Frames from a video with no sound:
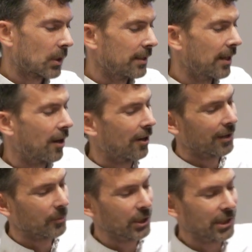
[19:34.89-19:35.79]
Yeah,
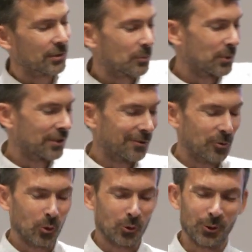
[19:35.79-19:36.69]
I mean it's you know
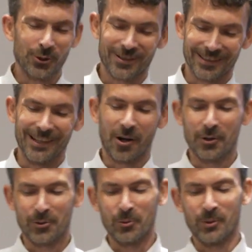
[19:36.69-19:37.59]
notoriously
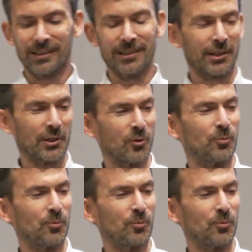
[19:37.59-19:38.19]
hard to make these kinds